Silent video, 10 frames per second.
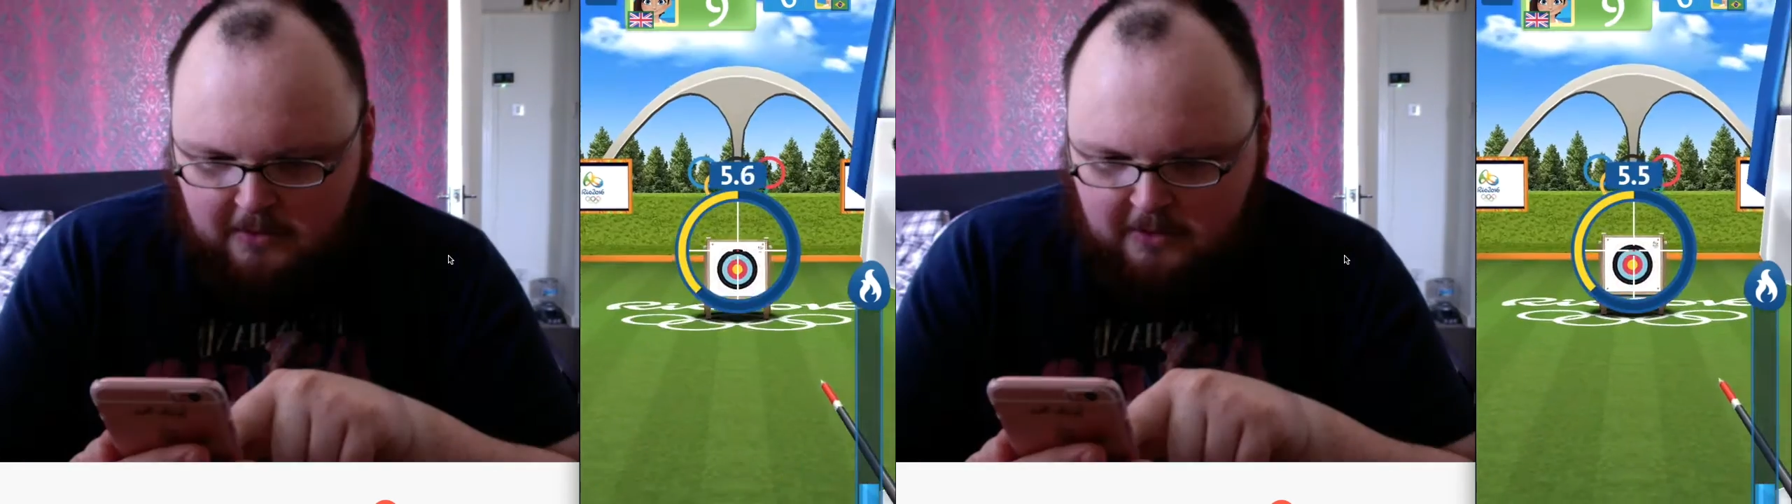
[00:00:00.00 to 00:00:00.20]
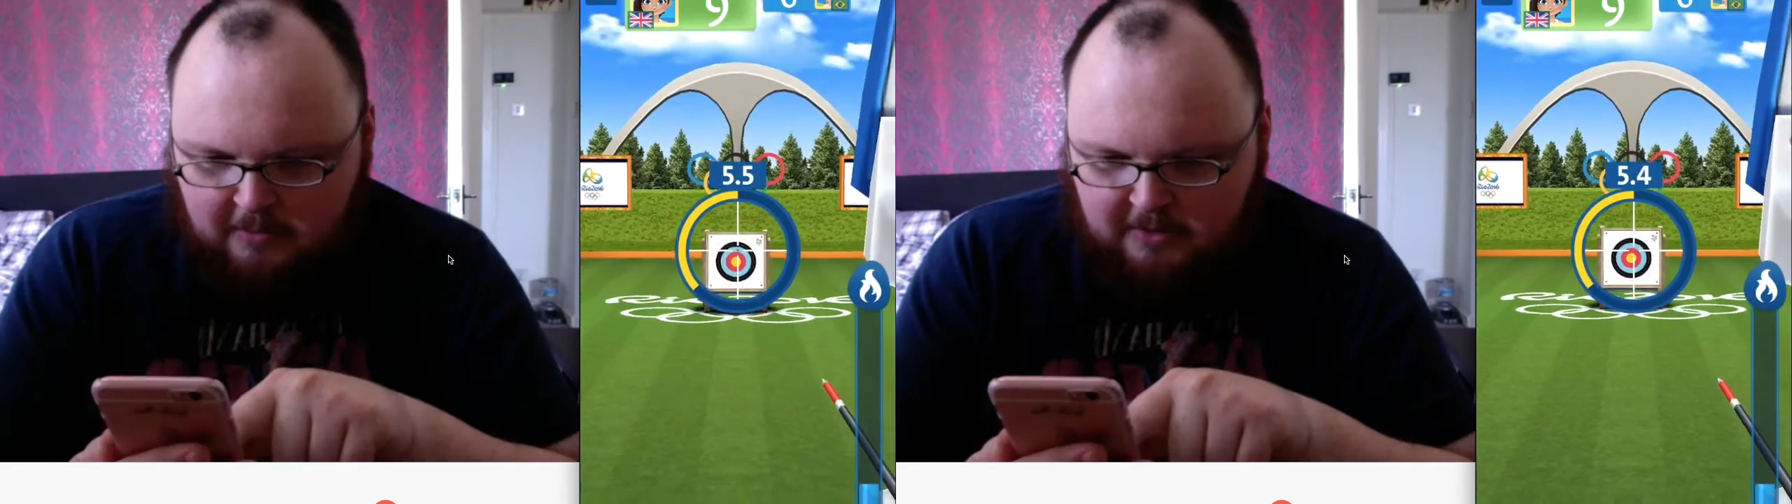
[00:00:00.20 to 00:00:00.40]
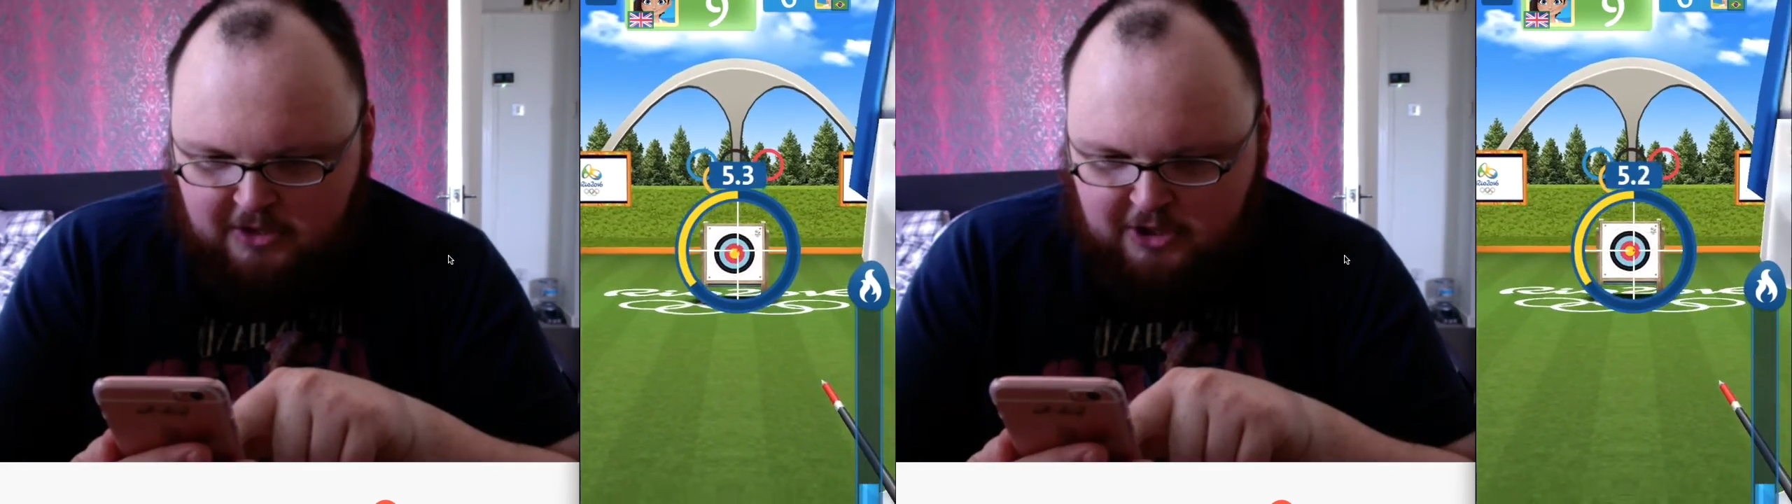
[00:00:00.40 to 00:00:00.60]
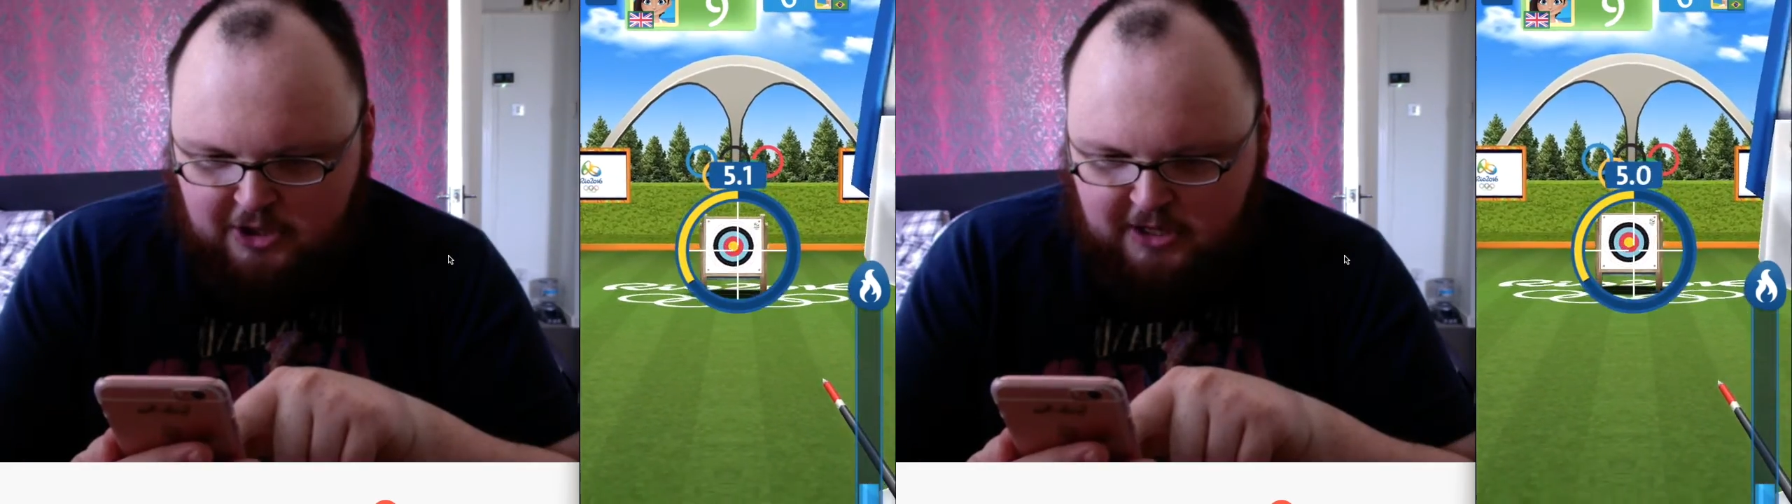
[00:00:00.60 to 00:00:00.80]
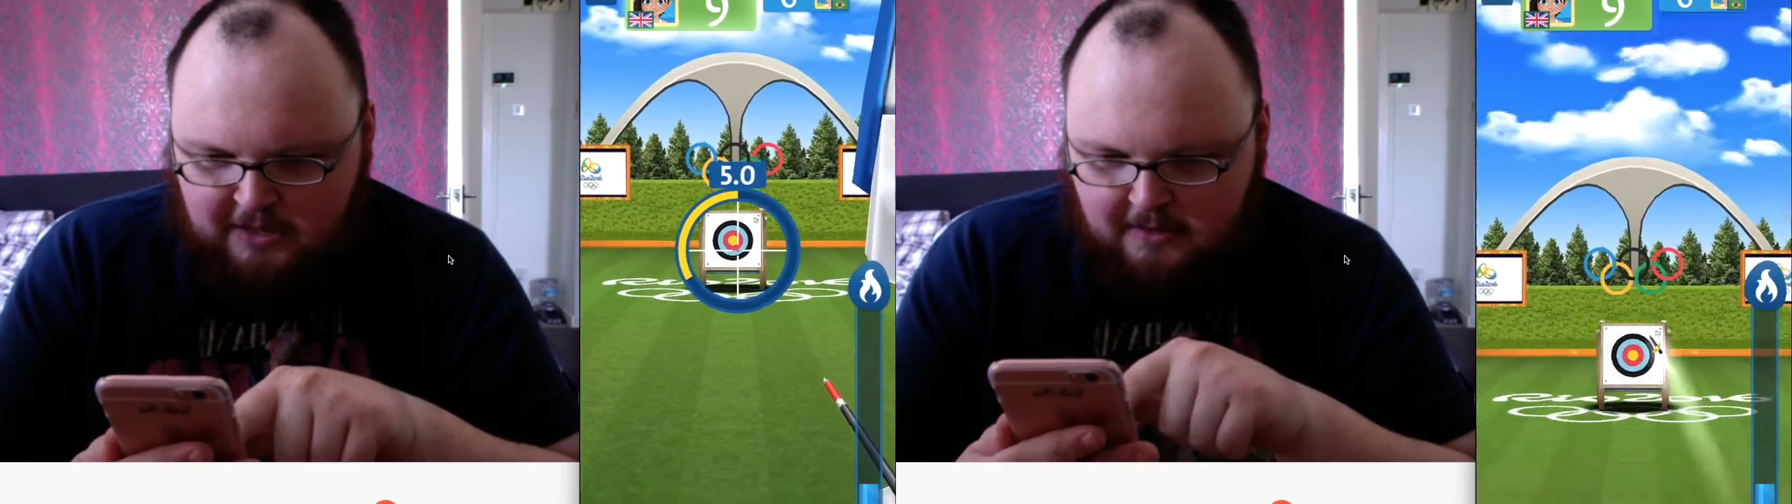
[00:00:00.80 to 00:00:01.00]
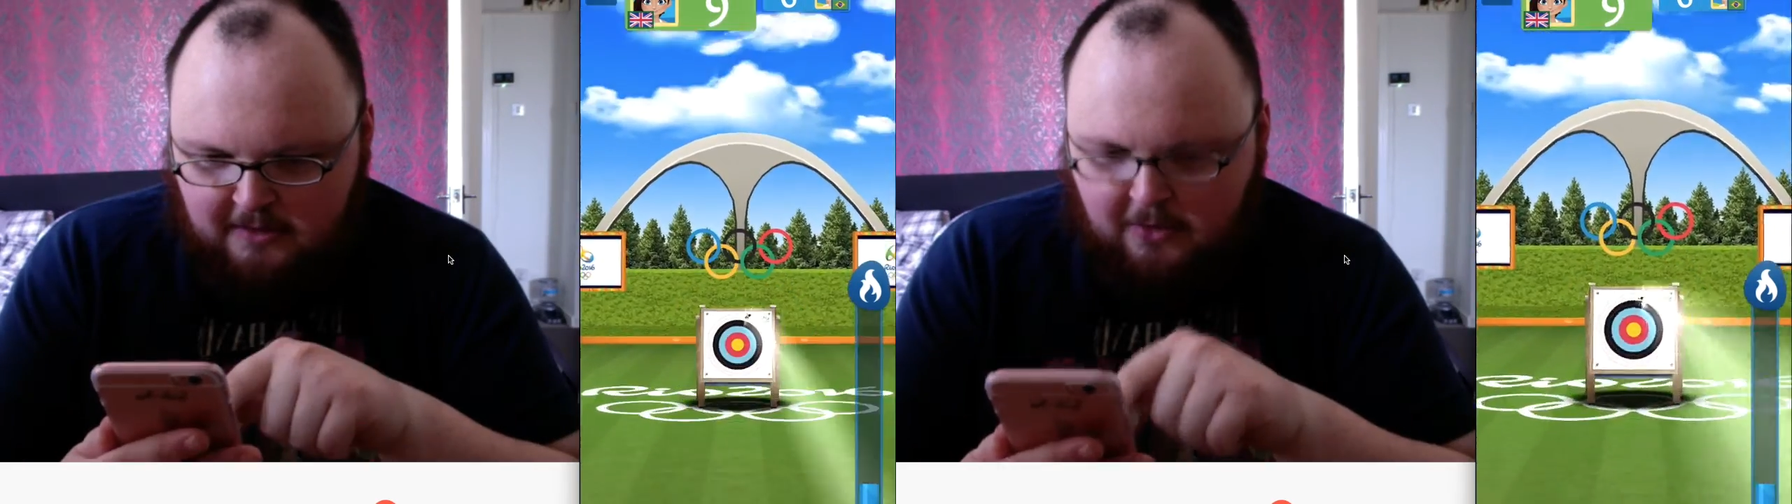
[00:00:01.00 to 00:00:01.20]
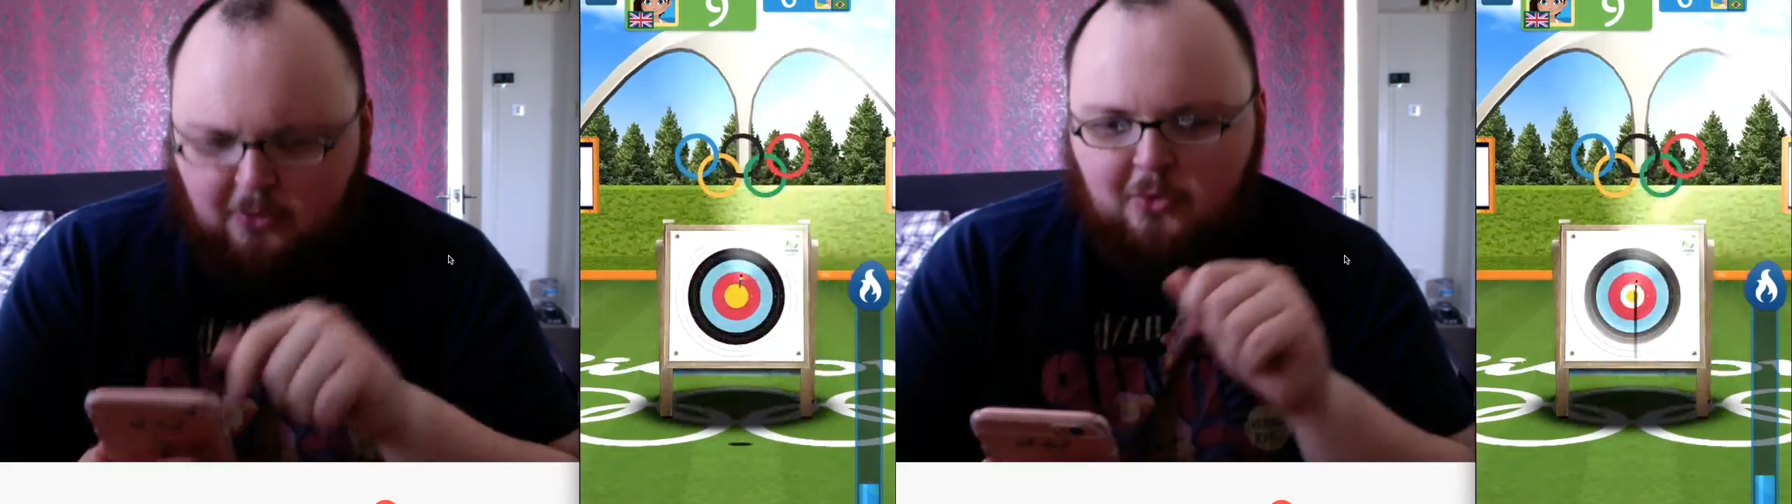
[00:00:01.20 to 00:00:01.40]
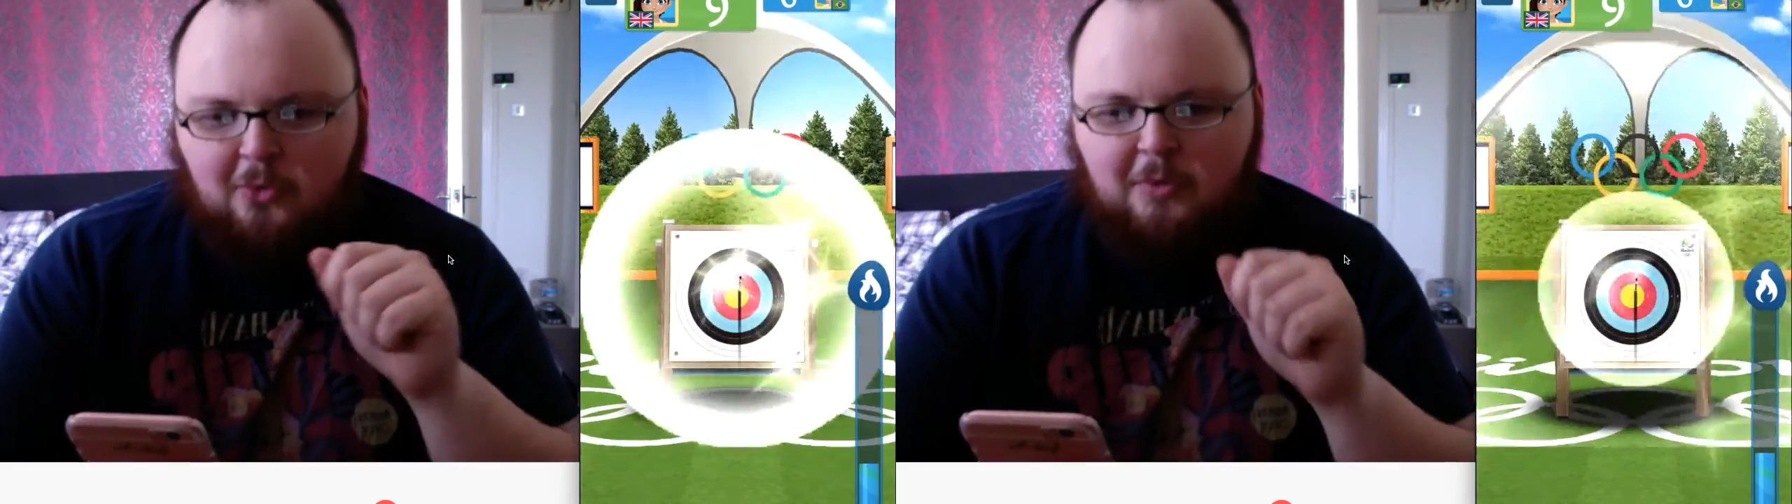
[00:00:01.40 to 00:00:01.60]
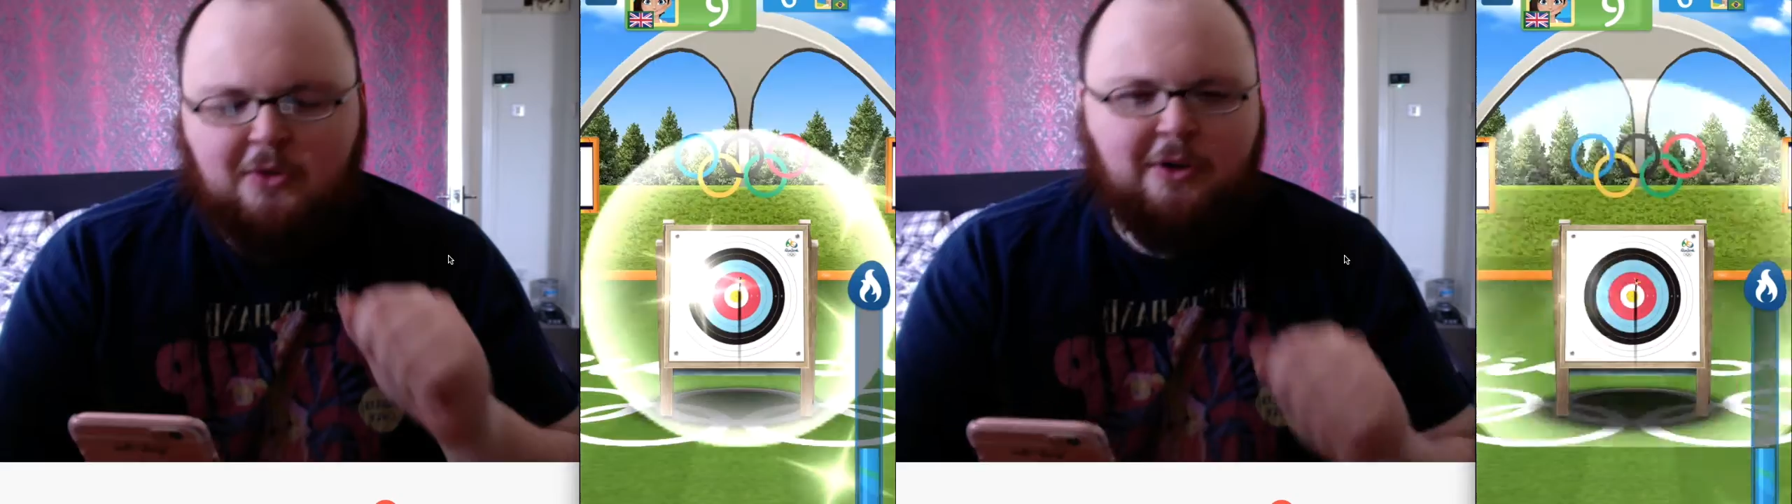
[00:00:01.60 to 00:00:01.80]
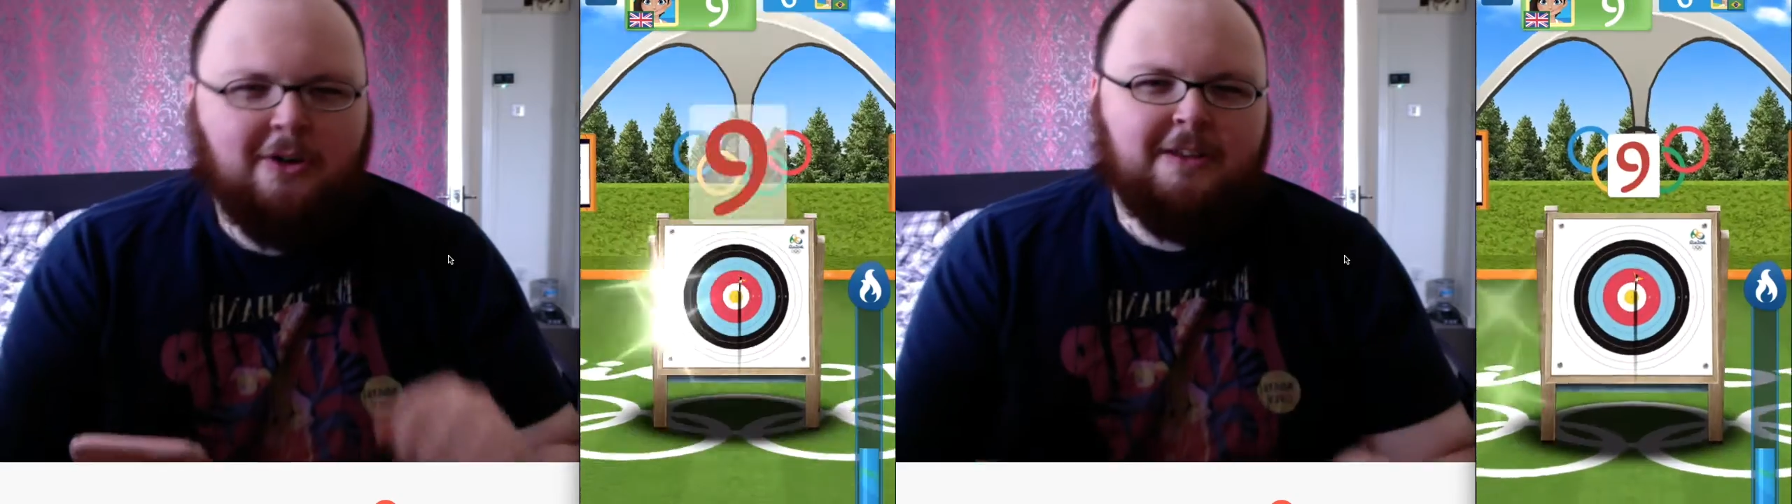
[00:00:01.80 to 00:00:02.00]
Look at me shaking. Oh, I
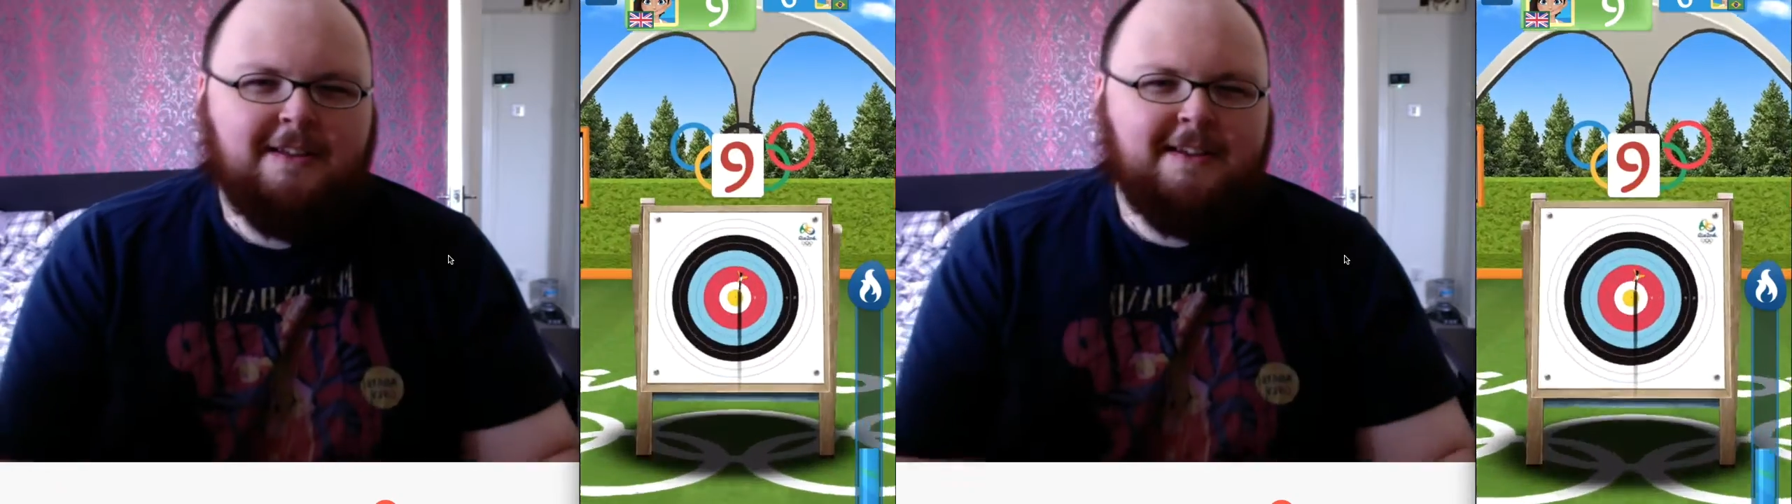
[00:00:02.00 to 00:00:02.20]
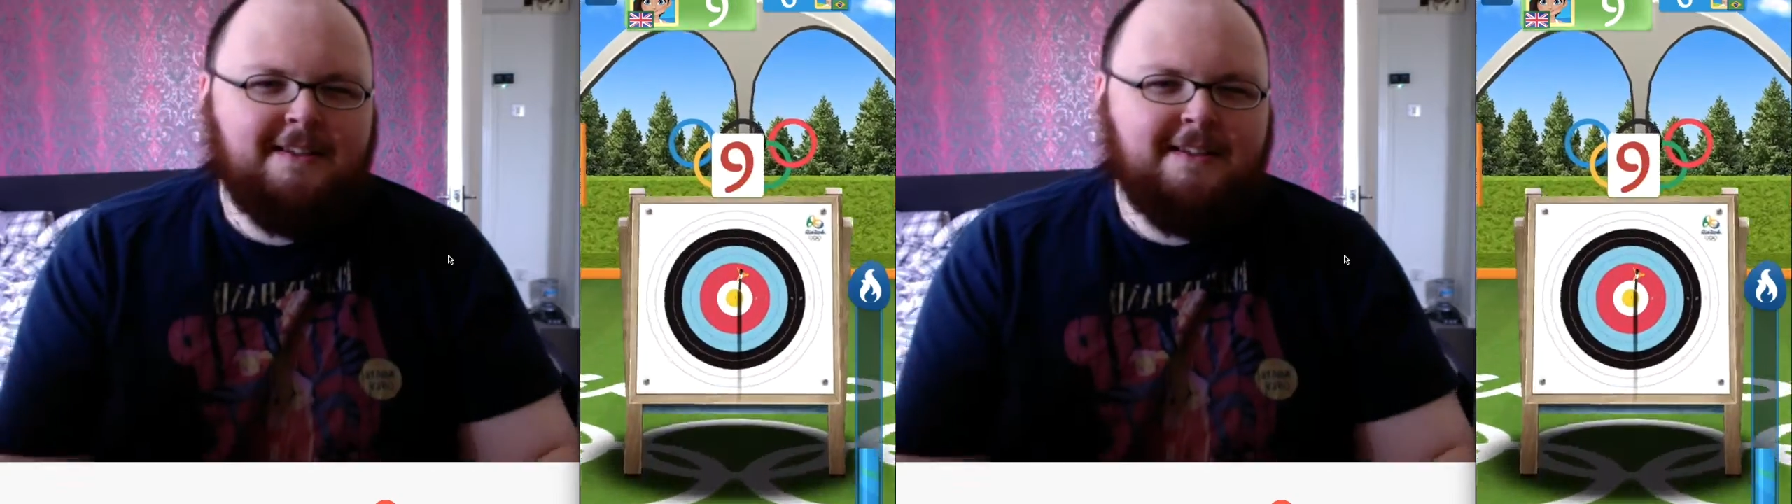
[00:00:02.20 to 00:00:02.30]
thought I got a ten